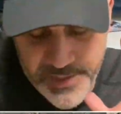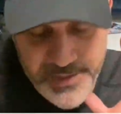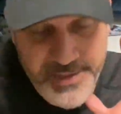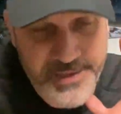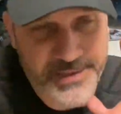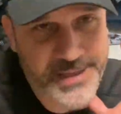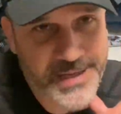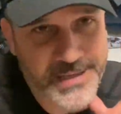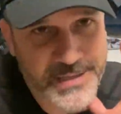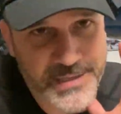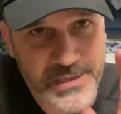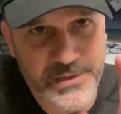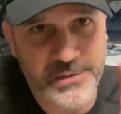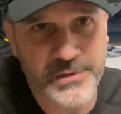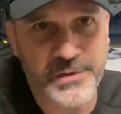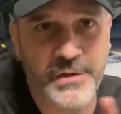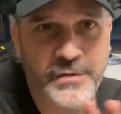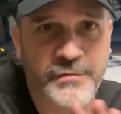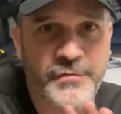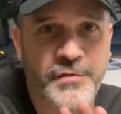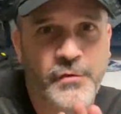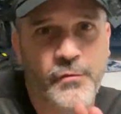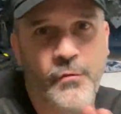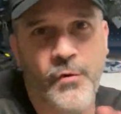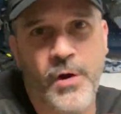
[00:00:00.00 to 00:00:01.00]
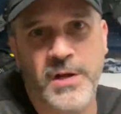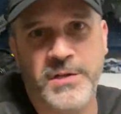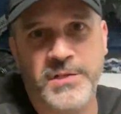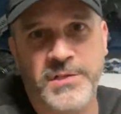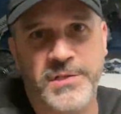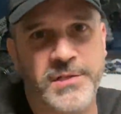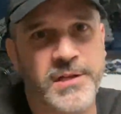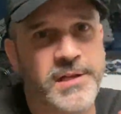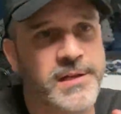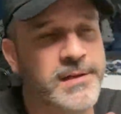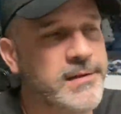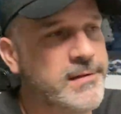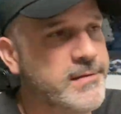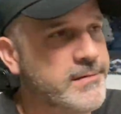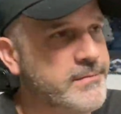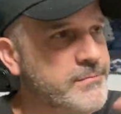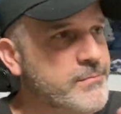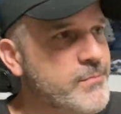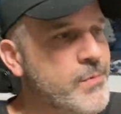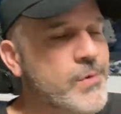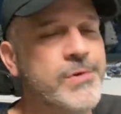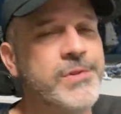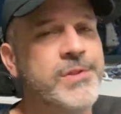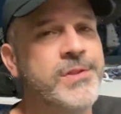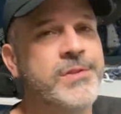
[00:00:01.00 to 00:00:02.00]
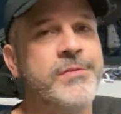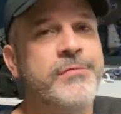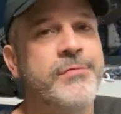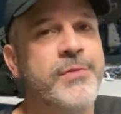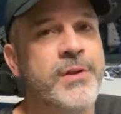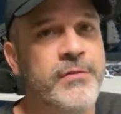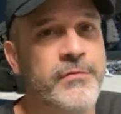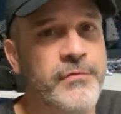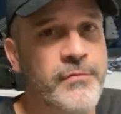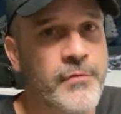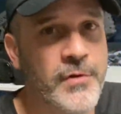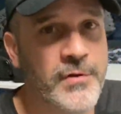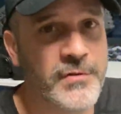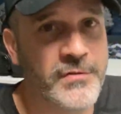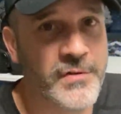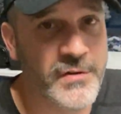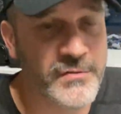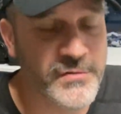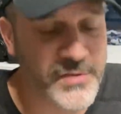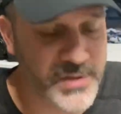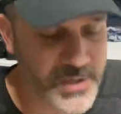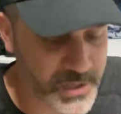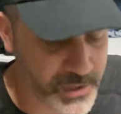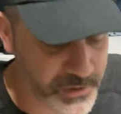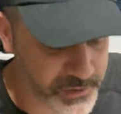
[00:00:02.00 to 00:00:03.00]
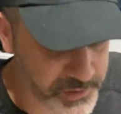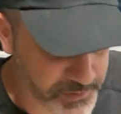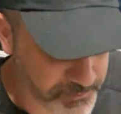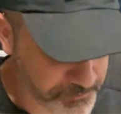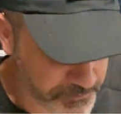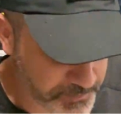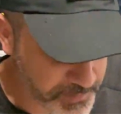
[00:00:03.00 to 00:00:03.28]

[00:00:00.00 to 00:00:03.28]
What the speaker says: I think that's clear if you watched more than 3 or 4 of our videos.